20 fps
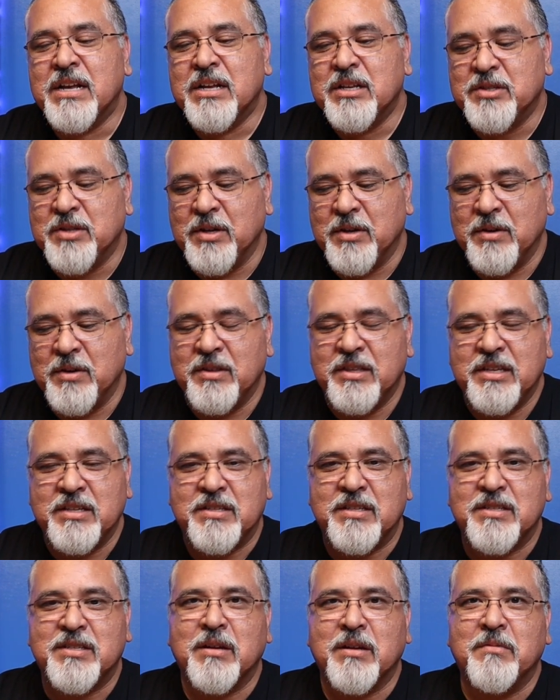So
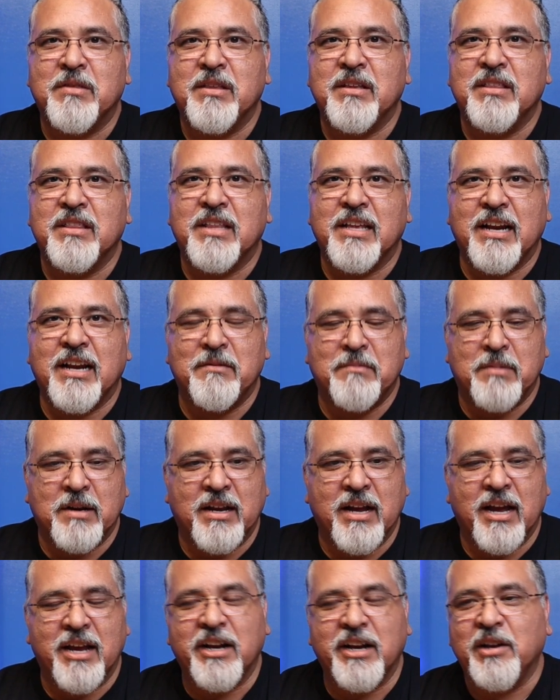this is something that I've been
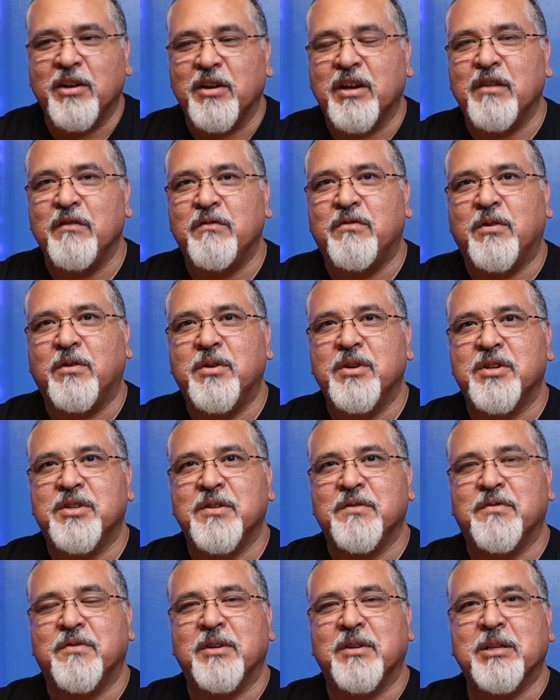kind of looking forward
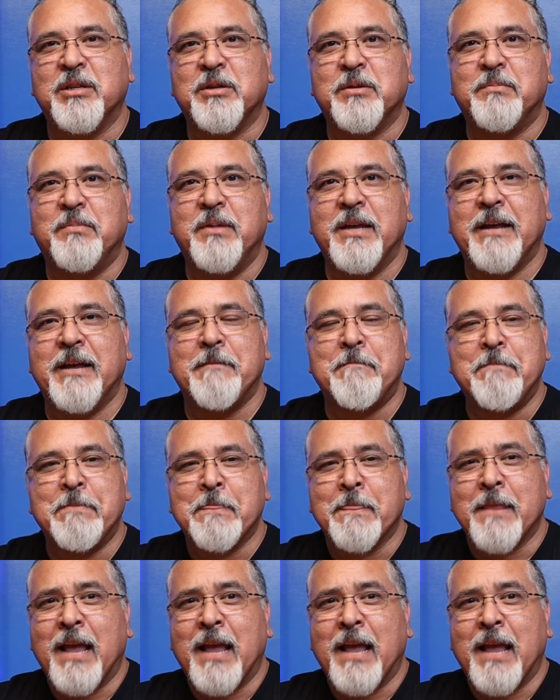to for a little bit.